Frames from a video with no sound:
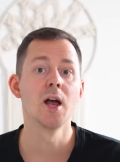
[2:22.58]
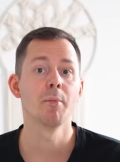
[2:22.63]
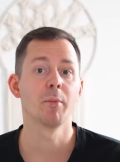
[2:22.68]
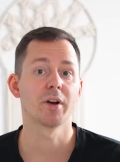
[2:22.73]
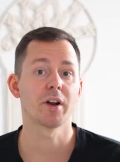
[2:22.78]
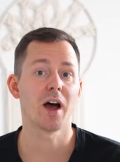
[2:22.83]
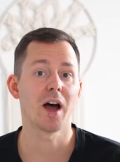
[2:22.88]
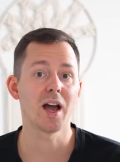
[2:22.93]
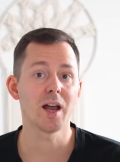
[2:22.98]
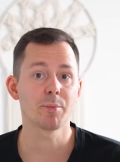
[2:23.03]

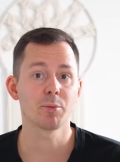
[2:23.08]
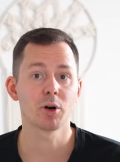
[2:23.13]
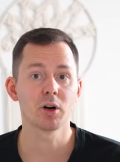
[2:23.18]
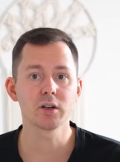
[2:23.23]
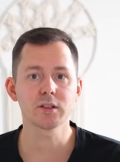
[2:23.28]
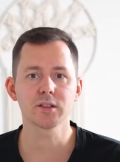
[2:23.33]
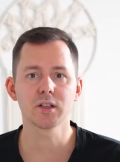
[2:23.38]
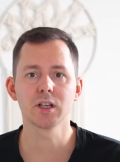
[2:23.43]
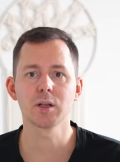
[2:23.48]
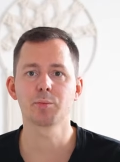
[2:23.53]
But I
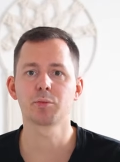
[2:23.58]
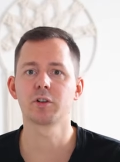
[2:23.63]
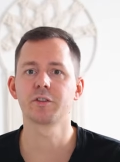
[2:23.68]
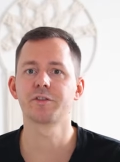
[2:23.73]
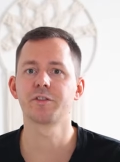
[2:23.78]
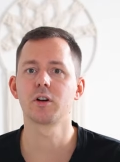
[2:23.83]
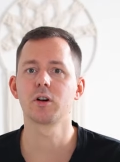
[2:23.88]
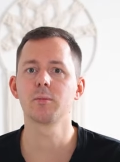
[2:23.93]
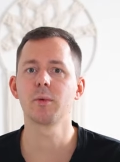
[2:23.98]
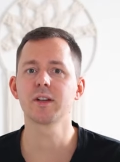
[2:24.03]
personally
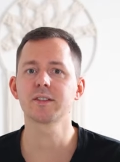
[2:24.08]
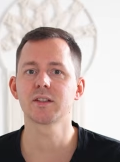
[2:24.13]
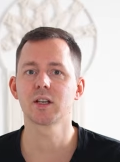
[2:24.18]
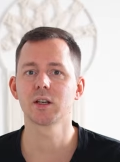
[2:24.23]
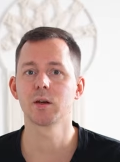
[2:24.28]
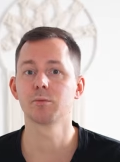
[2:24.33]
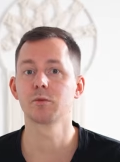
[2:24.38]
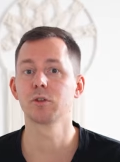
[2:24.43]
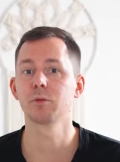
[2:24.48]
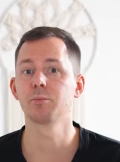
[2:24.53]
prefer my
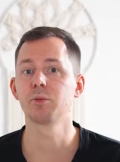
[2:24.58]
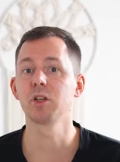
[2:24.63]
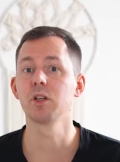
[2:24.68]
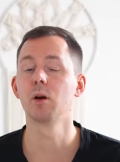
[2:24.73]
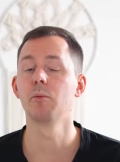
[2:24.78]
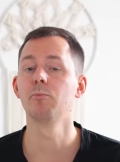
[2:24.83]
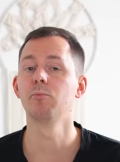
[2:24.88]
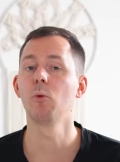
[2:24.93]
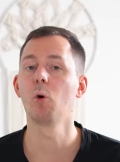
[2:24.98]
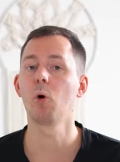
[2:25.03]
setup to
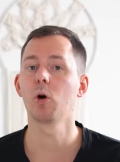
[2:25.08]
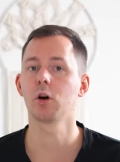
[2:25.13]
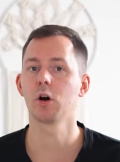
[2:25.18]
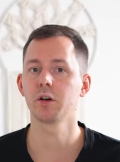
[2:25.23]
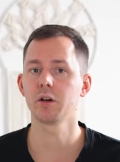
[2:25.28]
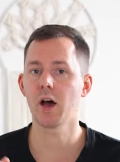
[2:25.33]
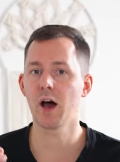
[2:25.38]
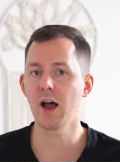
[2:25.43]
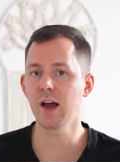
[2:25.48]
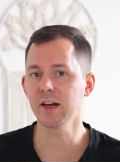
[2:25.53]
be more
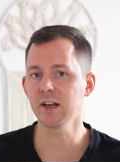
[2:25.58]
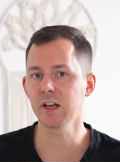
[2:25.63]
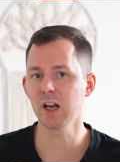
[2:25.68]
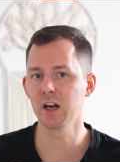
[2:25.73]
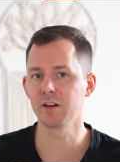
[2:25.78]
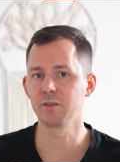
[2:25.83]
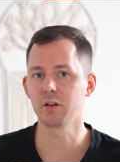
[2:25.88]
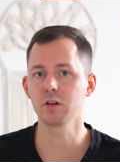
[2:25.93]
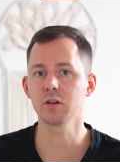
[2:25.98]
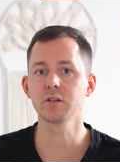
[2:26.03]
on eye
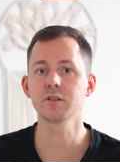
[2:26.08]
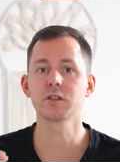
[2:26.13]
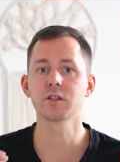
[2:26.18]
level,